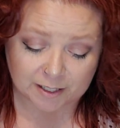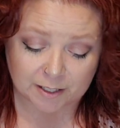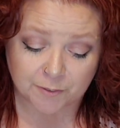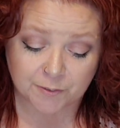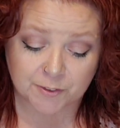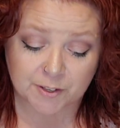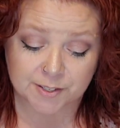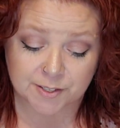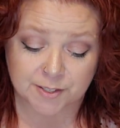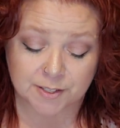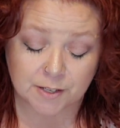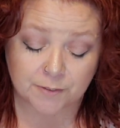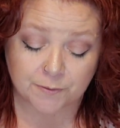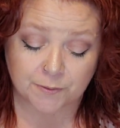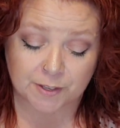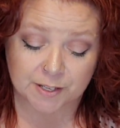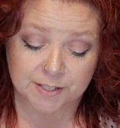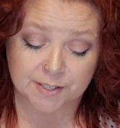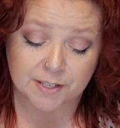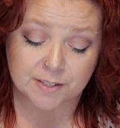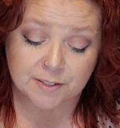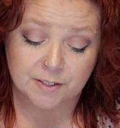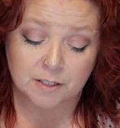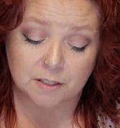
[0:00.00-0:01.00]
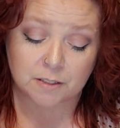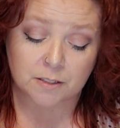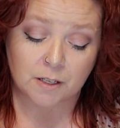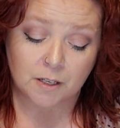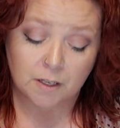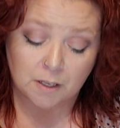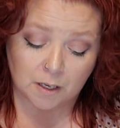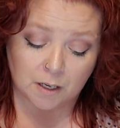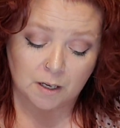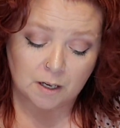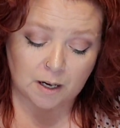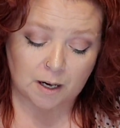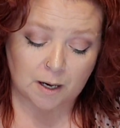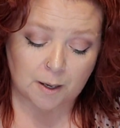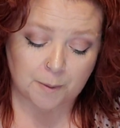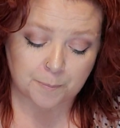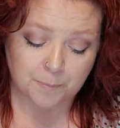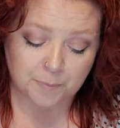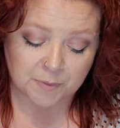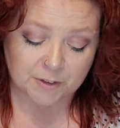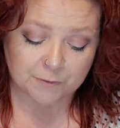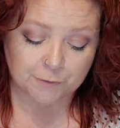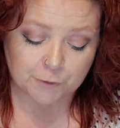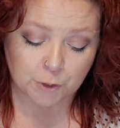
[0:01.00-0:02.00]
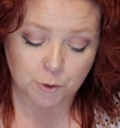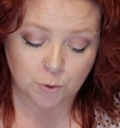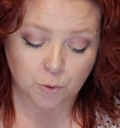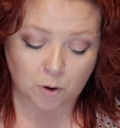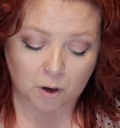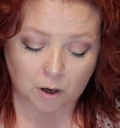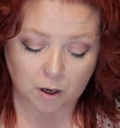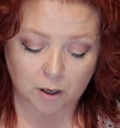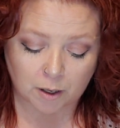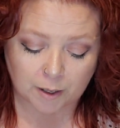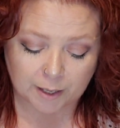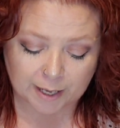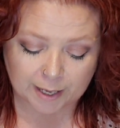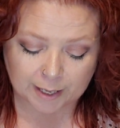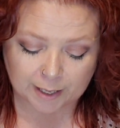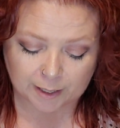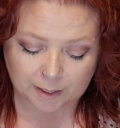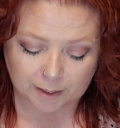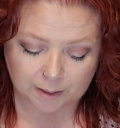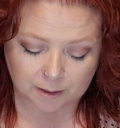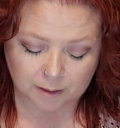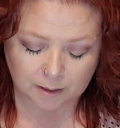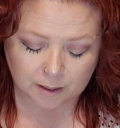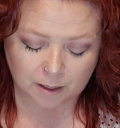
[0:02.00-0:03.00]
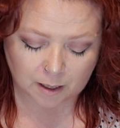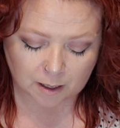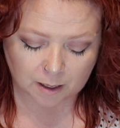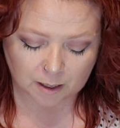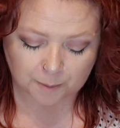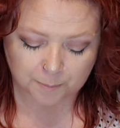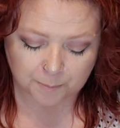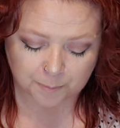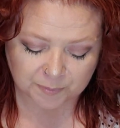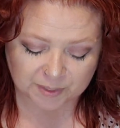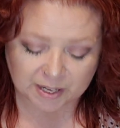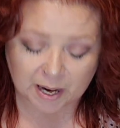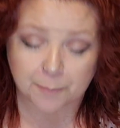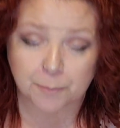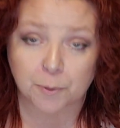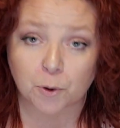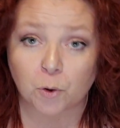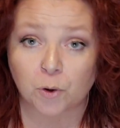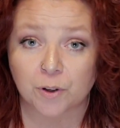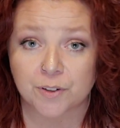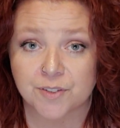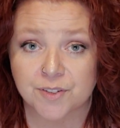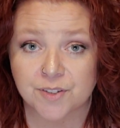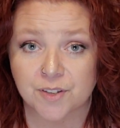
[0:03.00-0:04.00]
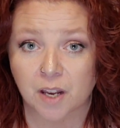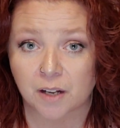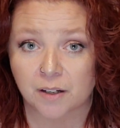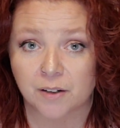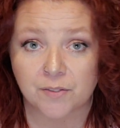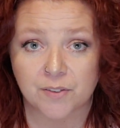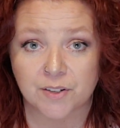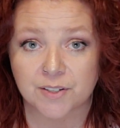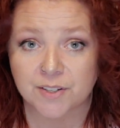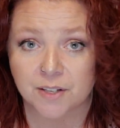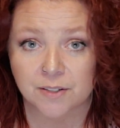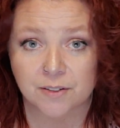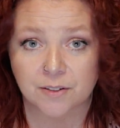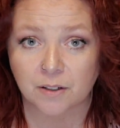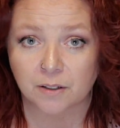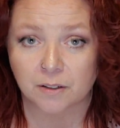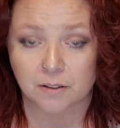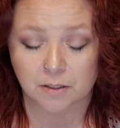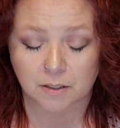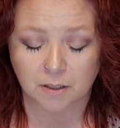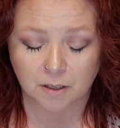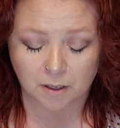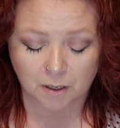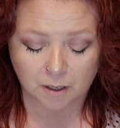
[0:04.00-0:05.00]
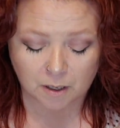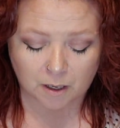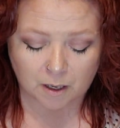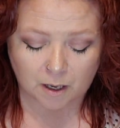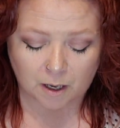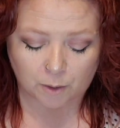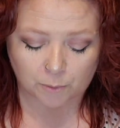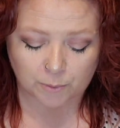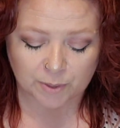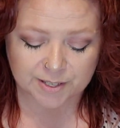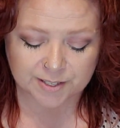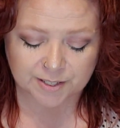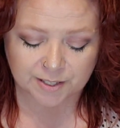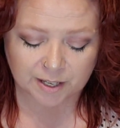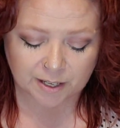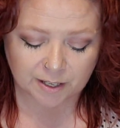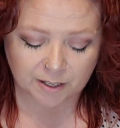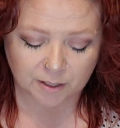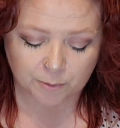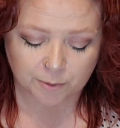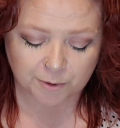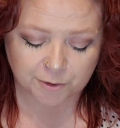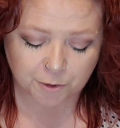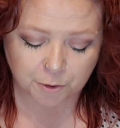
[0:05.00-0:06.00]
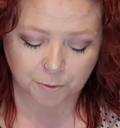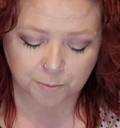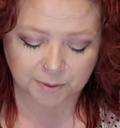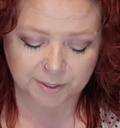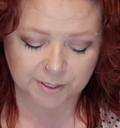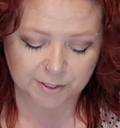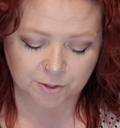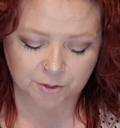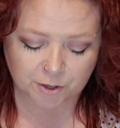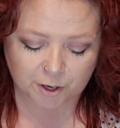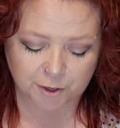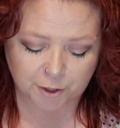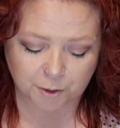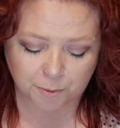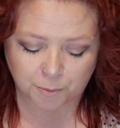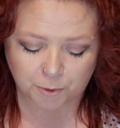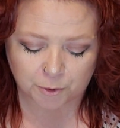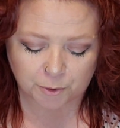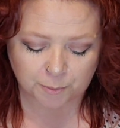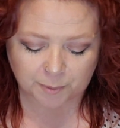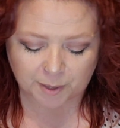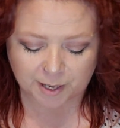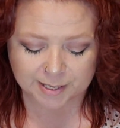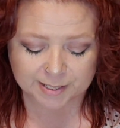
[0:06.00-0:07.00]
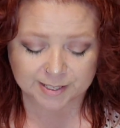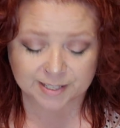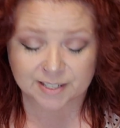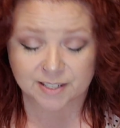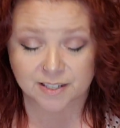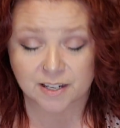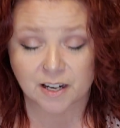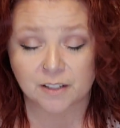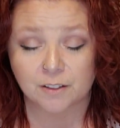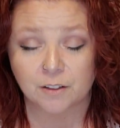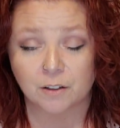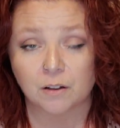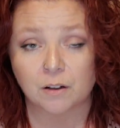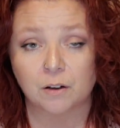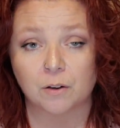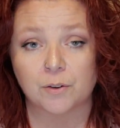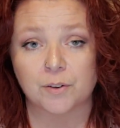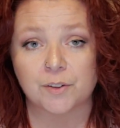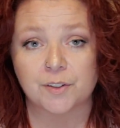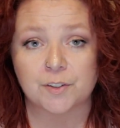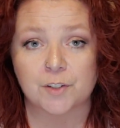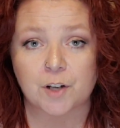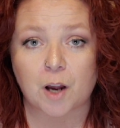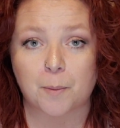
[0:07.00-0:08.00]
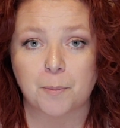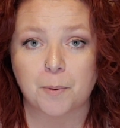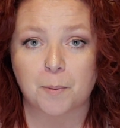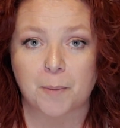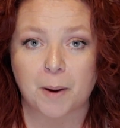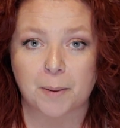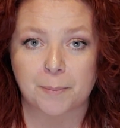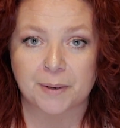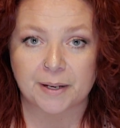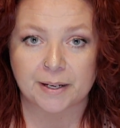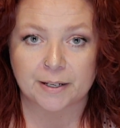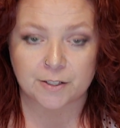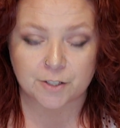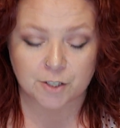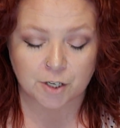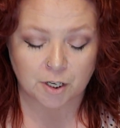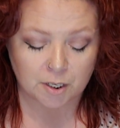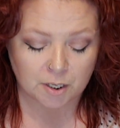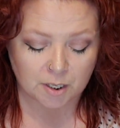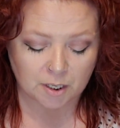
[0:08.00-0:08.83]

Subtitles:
If this isn't, if you are a Capricorn sun and this isn't resonating with you, please try your moon and rising sign. You can go to the top of my page.